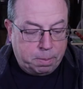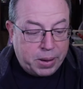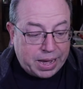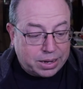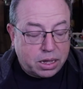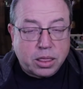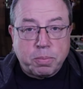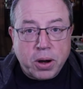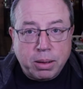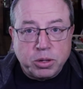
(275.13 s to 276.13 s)
But the
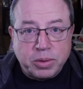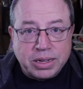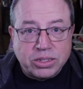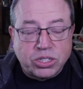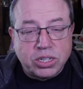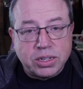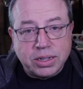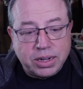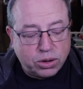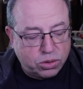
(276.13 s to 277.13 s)
problem is,
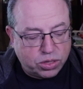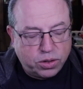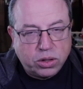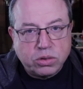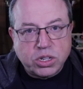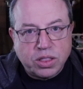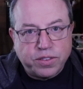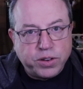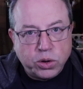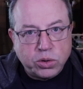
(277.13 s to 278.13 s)
you know, using the
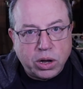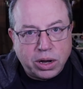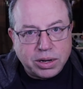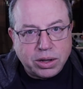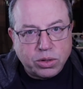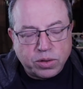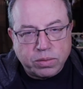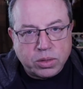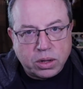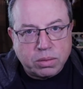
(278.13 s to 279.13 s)
phone audio,
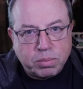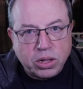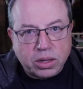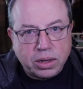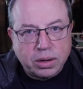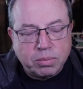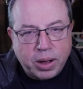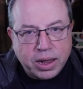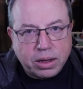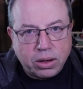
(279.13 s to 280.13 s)
the built-in
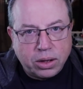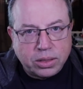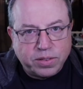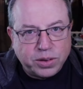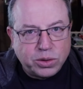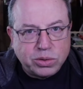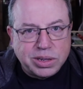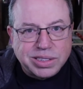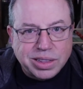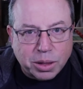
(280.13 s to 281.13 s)
mic on the phone
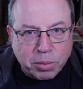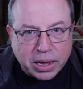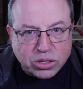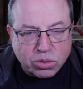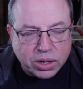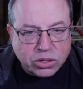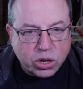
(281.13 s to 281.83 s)
isn't the best, right?